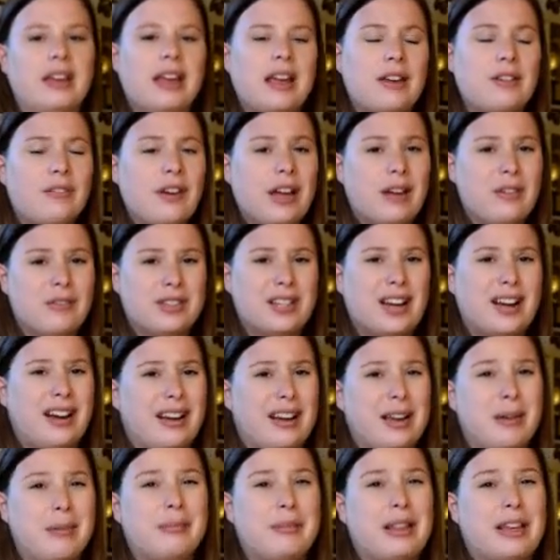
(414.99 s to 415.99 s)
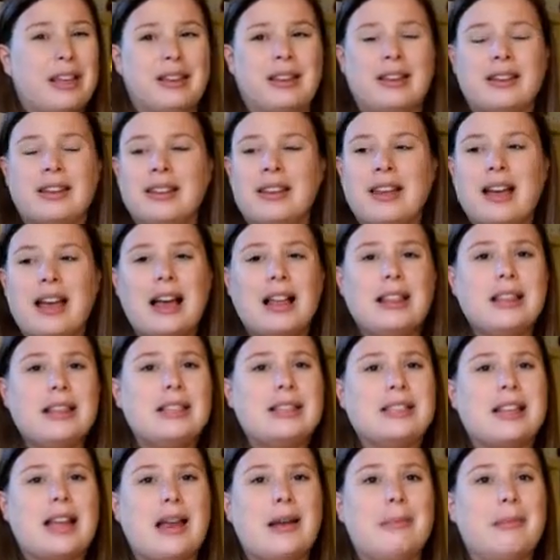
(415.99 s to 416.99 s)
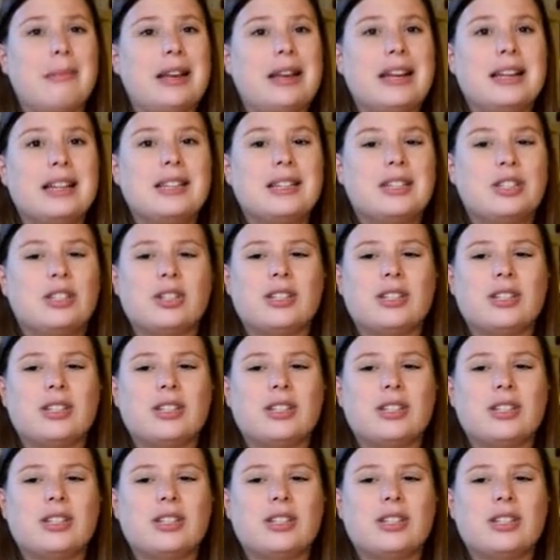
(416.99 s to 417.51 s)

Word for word: if I have time, like at least ten minutes,